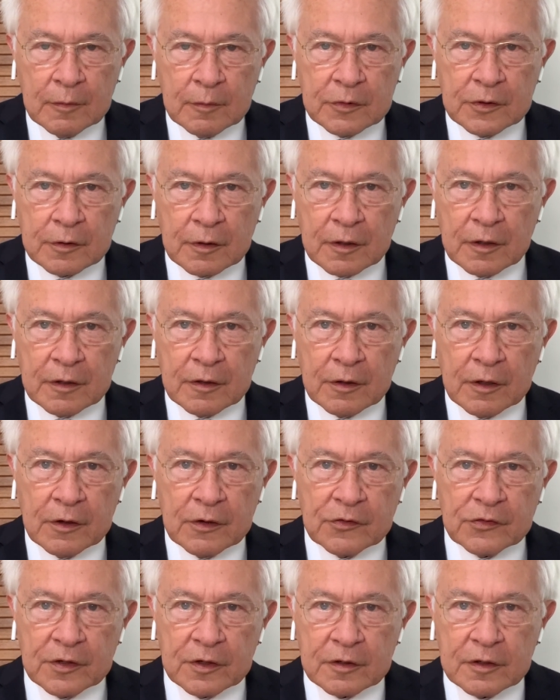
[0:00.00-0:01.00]
particularly
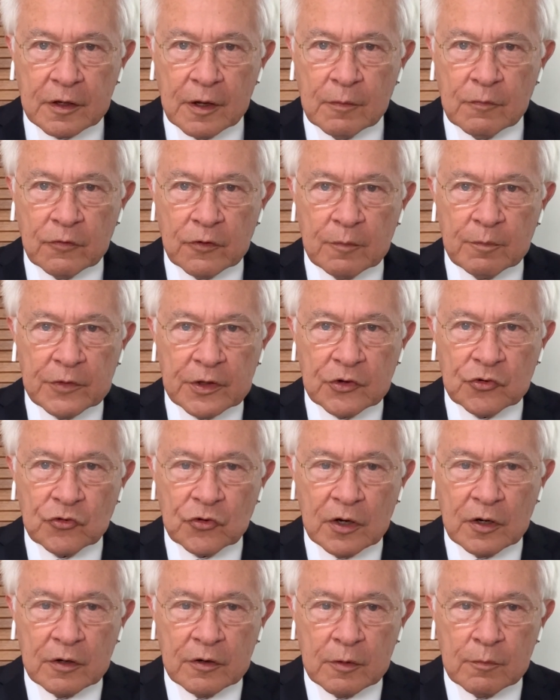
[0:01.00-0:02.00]
those that come from the
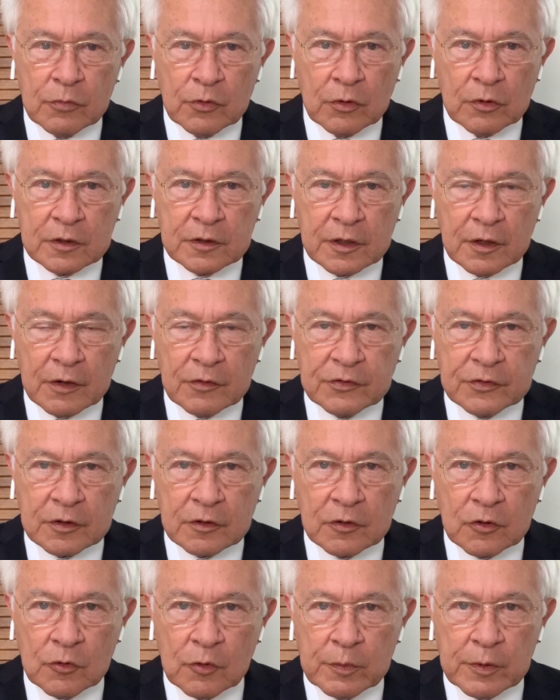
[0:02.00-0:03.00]
Australian
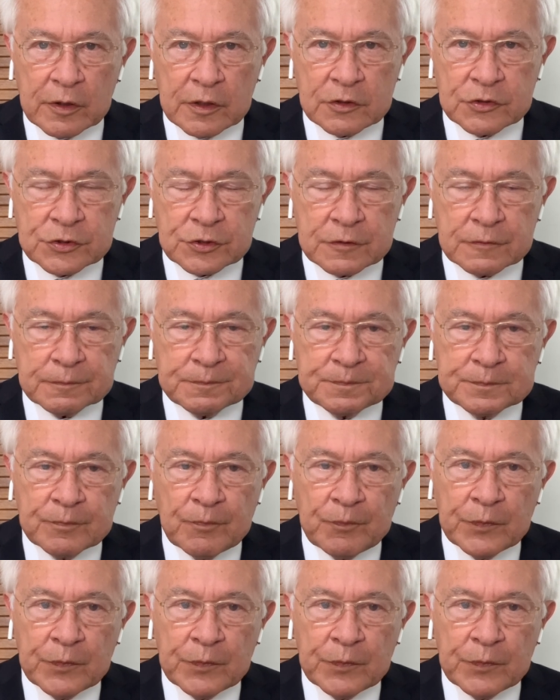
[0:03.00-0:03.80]
Broadcasting Corporation.